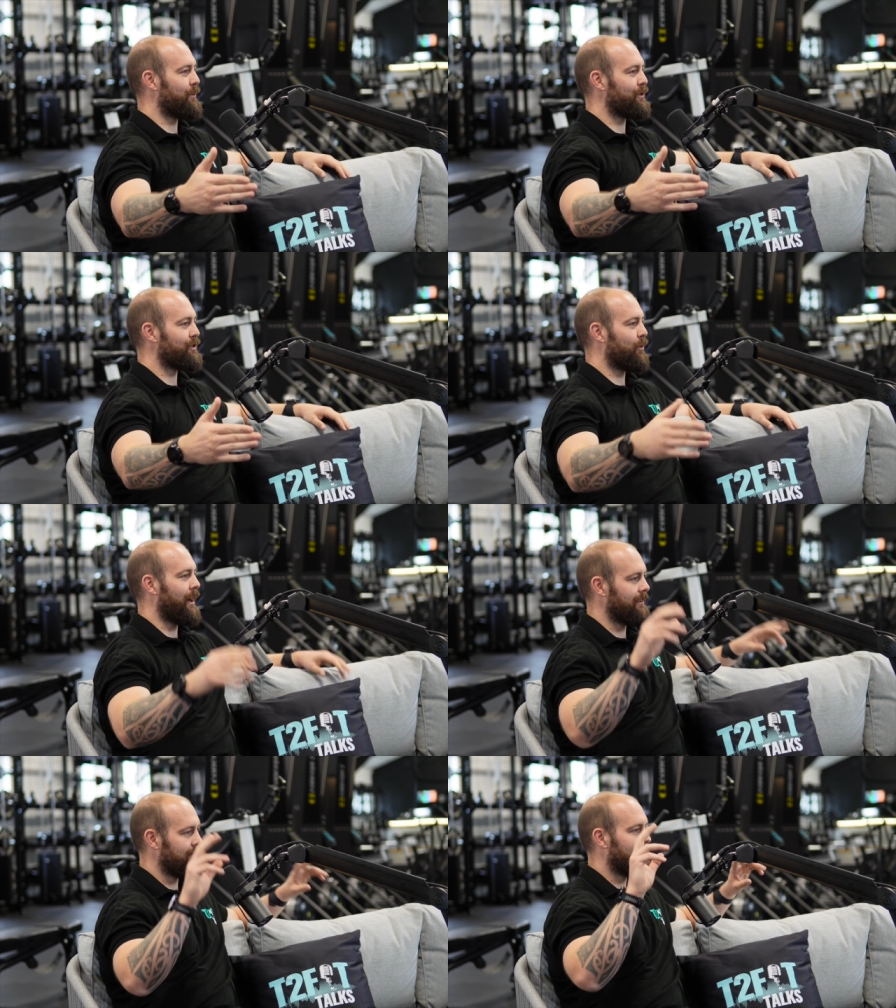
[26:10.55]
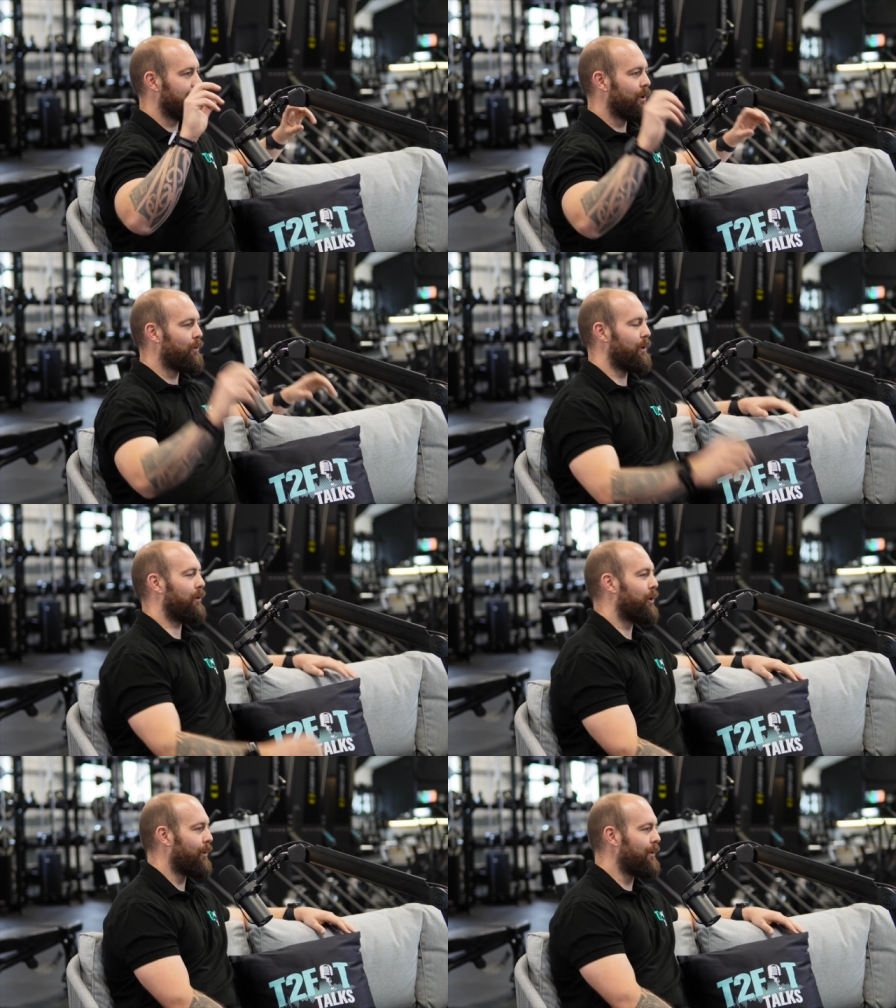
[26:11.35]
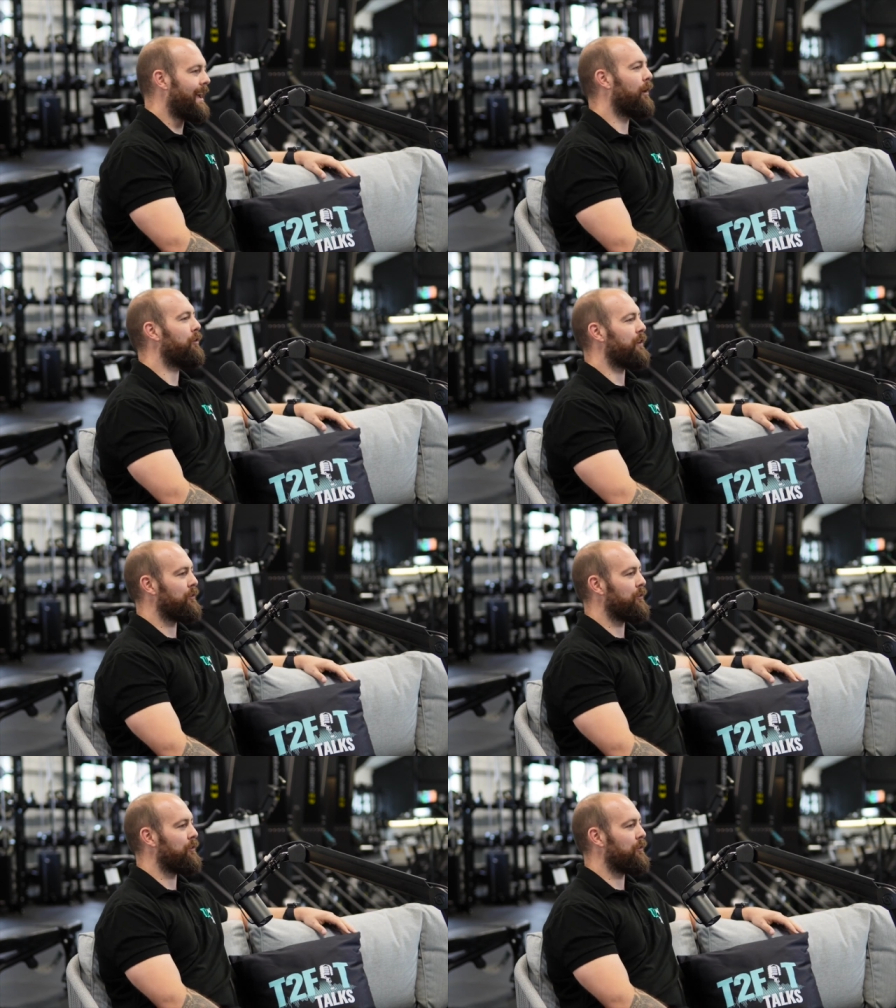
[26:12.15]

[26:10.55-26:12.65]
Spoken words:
was quite... quote unquote healthy